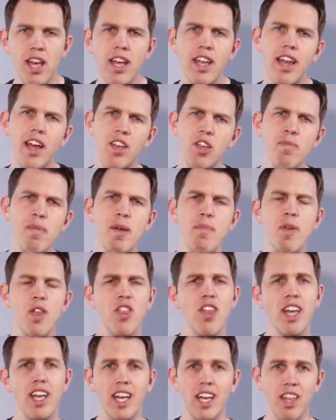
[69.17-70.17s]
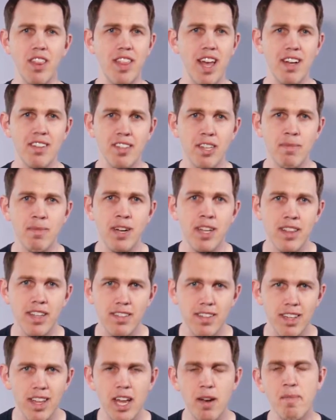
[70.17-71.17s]
Now you might be thinking $1,000 a month,
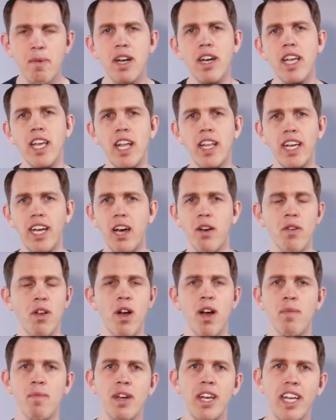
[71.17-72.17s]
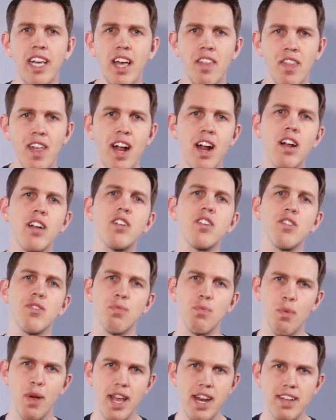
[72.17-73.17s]
that's a lot of money. Like, I don't know how I'm going to get there.
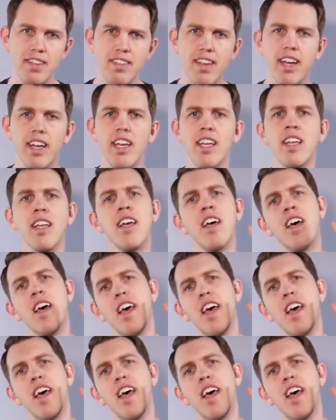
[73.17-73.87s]
Just wait a second.